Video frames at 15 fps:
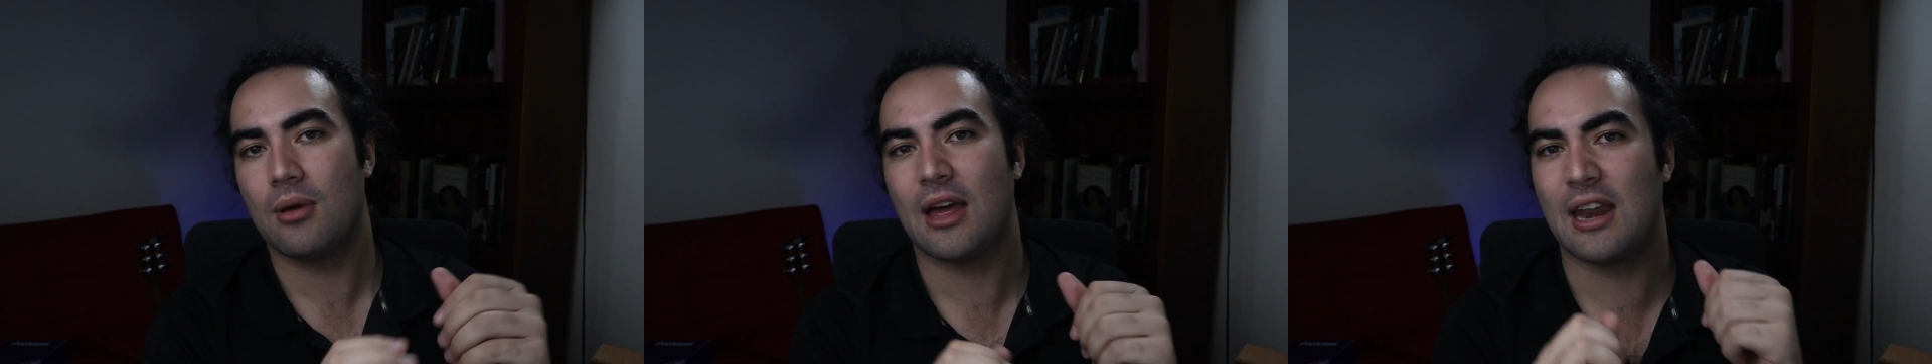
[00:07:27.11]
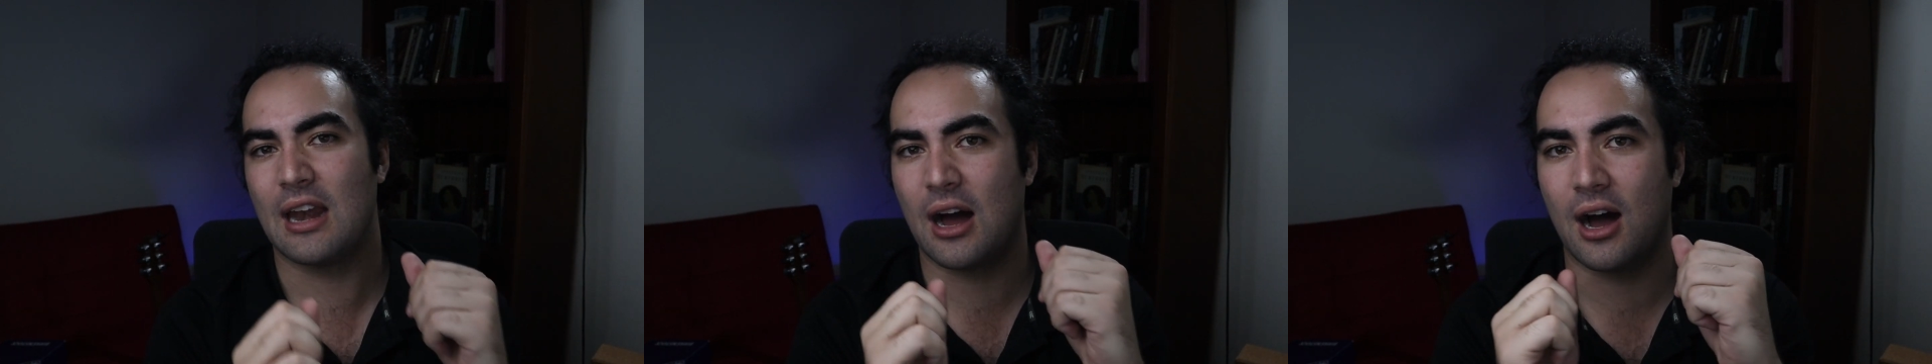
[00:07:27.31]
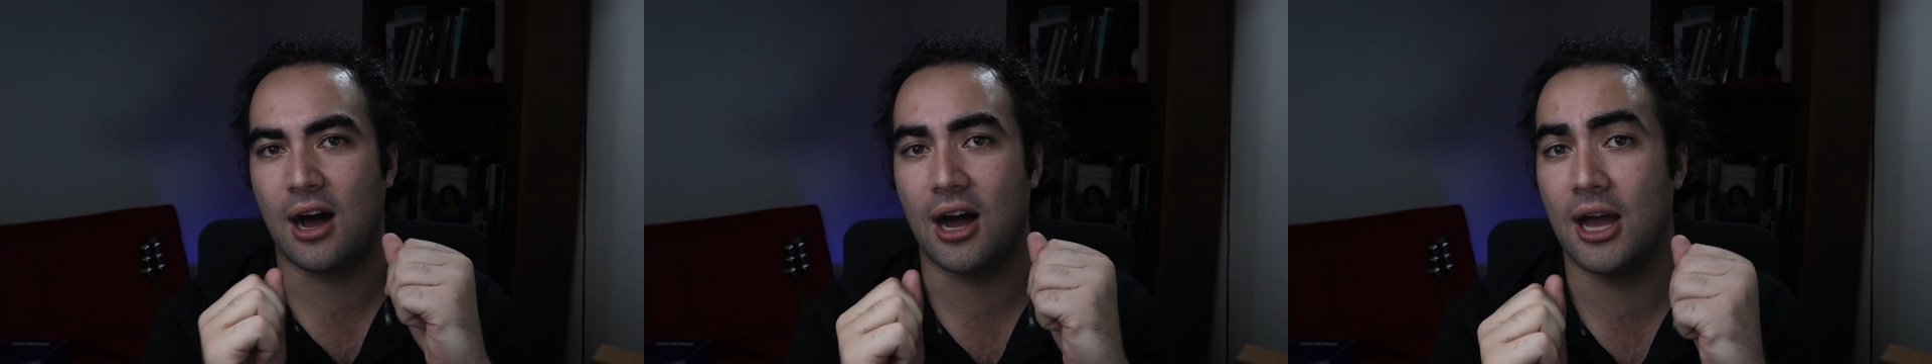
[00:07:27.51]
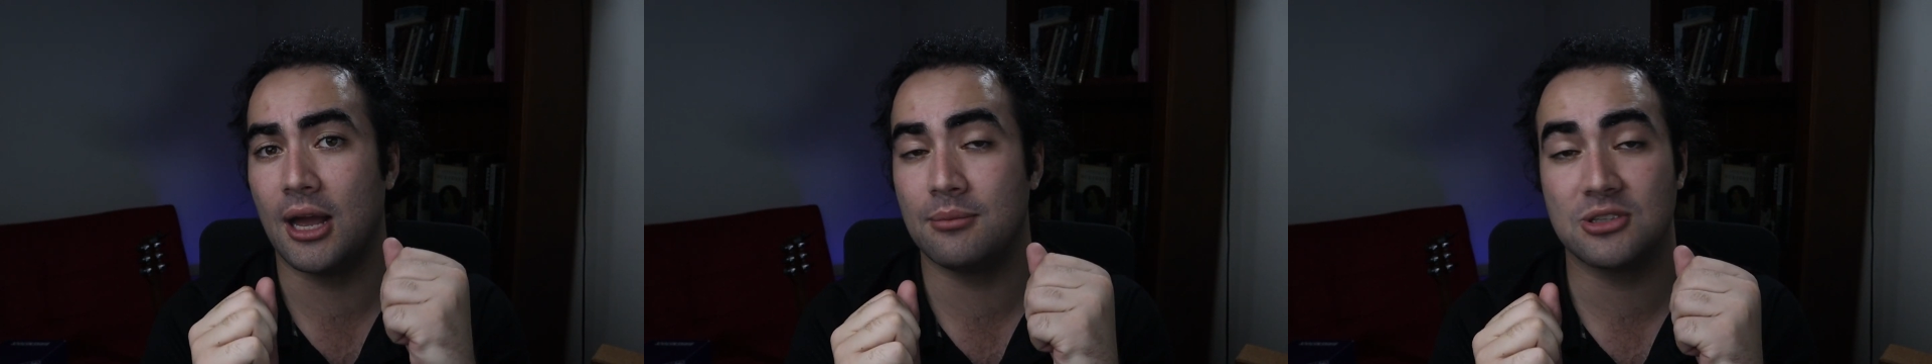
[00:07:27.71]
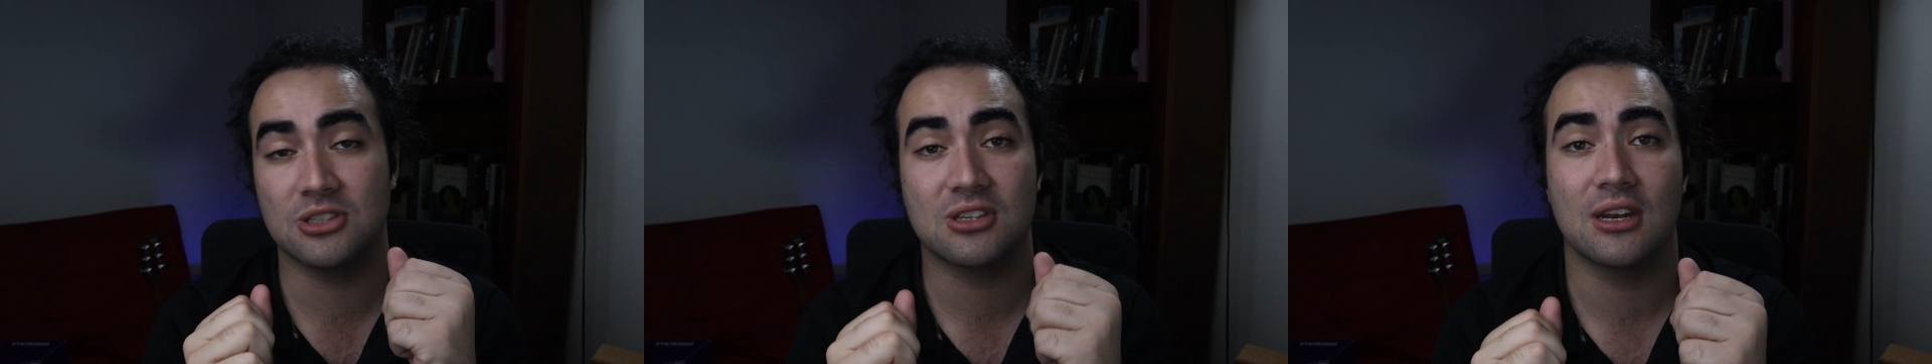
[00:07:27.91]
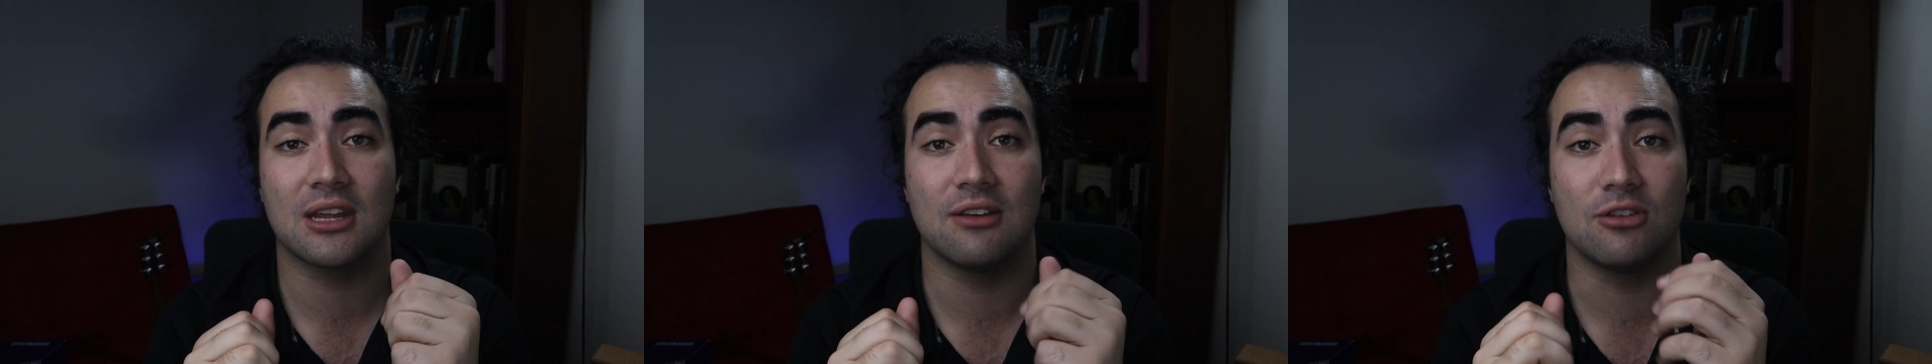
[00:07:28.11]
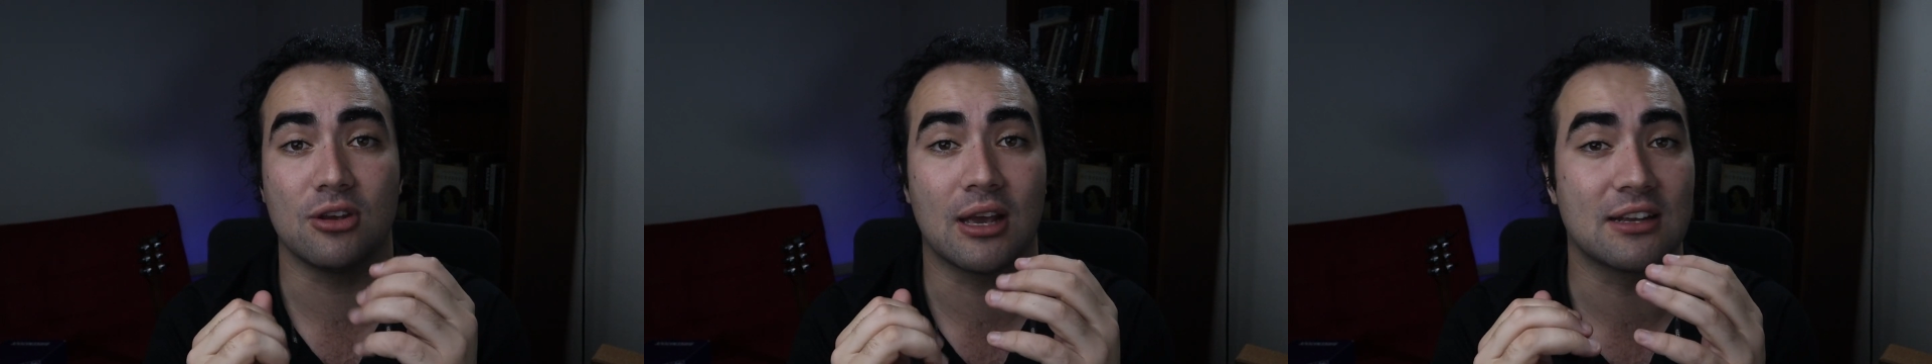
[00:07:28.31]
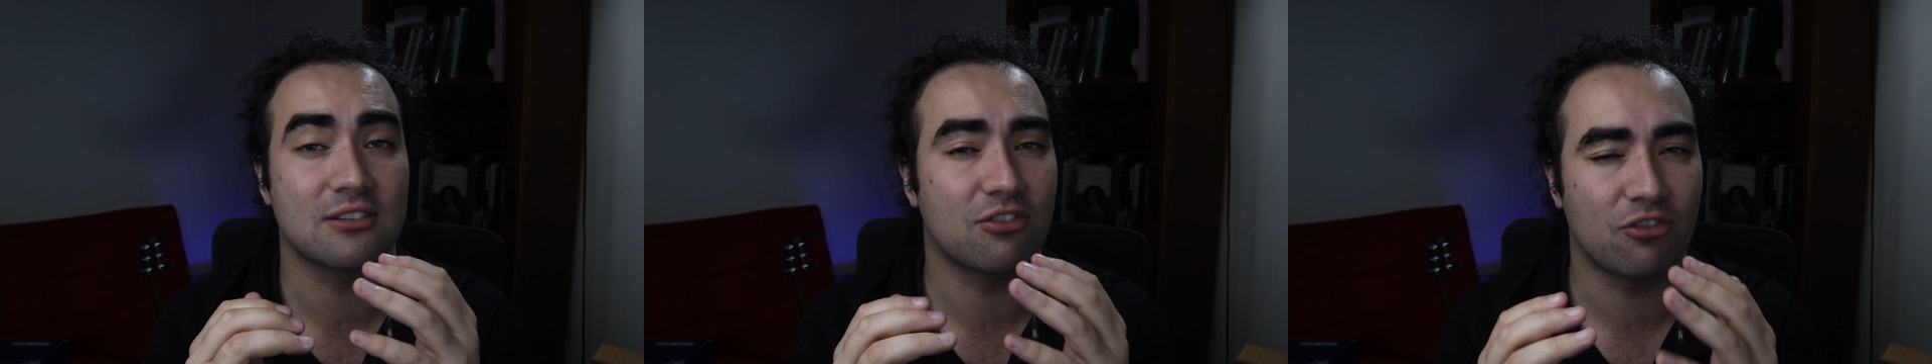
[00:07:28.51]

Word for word: and I'm just going to give you guys